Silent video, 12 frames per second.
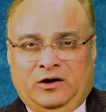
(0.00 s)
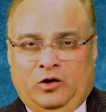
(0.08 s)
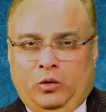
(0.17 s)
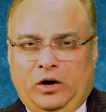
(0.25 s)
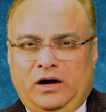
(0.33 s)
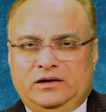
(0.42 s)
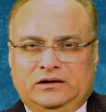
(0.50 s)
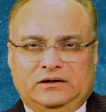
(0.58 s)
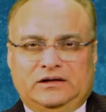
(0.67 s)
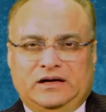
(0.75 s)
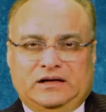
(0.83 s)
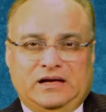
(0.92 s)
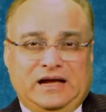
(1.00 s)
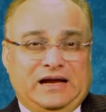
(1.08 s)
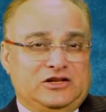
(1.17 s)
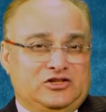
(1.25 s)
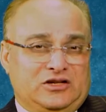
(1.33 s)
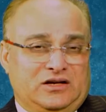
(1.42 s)
Avoid undertaking
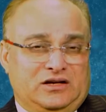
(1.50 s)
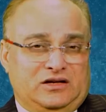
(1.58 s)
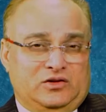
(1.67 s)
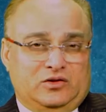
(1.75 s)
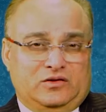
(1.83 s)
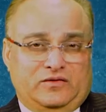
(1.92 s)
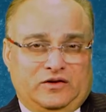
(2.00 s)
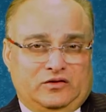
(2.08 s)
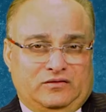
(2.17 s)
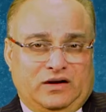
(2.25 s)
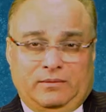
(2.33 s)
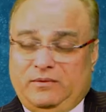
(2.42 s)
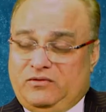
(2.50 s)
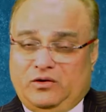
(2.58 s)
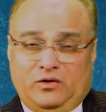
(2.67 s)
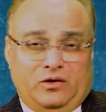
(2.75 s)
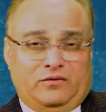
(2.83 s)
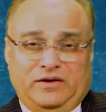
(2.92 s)
any journey during this phase of time if you're
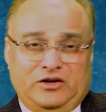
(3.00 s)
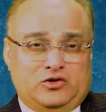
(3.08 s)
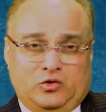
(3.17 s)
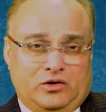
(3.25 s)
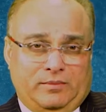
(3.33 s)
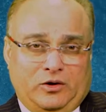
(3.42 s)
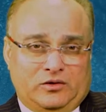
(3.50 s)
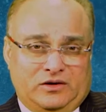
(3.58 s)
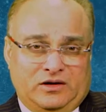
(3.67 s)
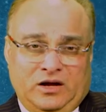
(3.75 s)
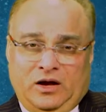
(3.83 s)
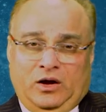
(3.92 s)
not very sure about it.